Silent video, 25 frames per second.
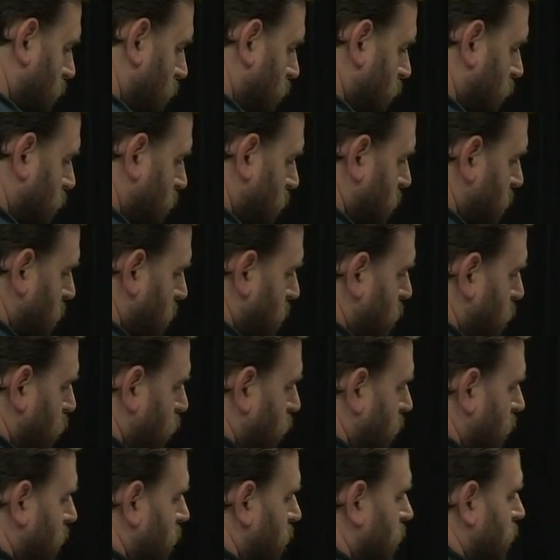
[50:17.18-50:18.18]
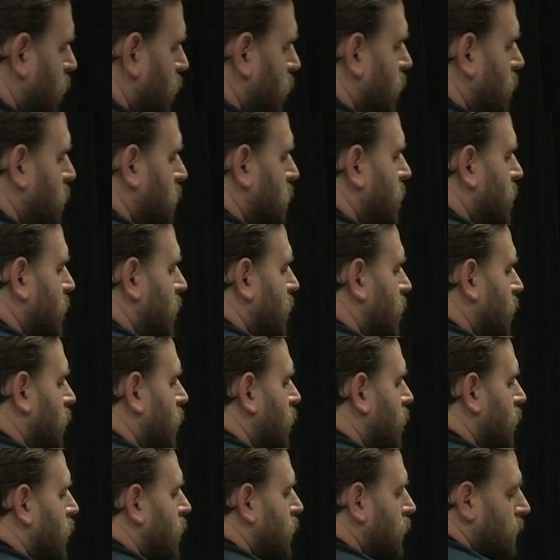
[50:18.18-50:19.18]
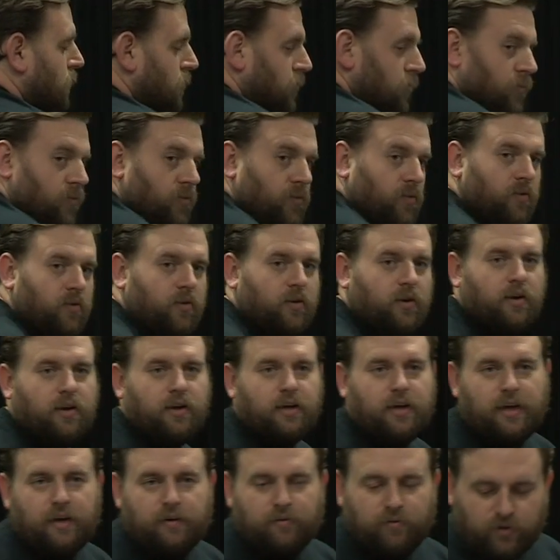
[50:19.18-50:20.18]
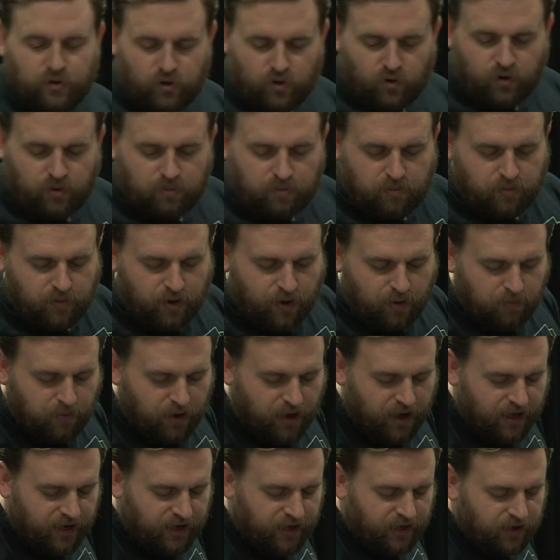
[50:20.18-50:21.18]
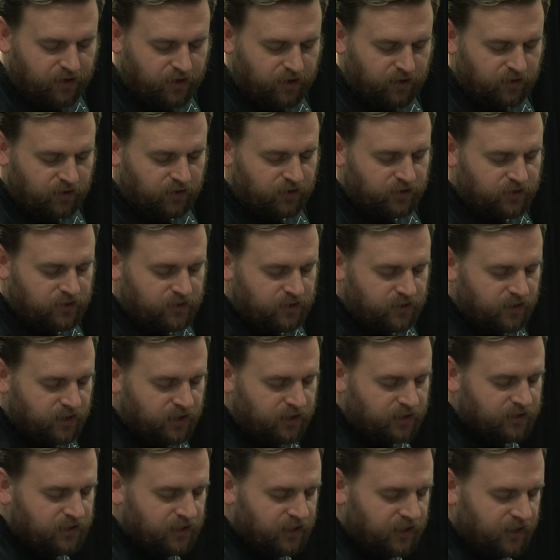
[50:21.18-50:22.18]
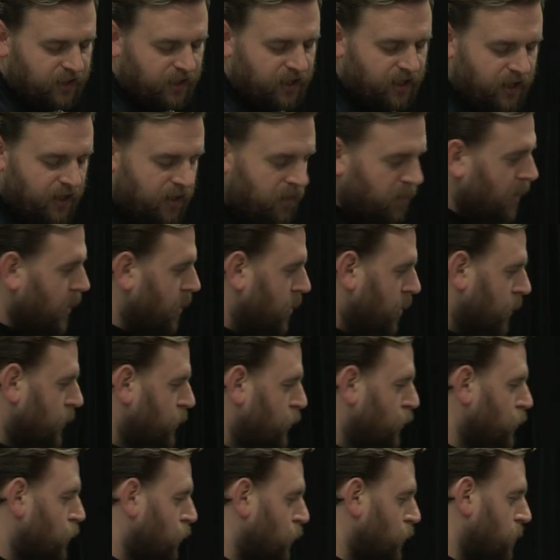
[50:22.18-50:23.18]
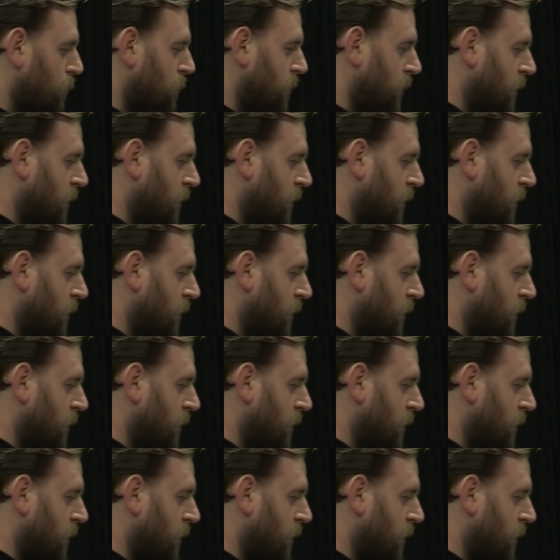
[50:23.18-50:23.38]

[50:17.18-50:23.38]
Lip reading: little bit more color up in here. Even though I'm adding colors and things like that, I do want to be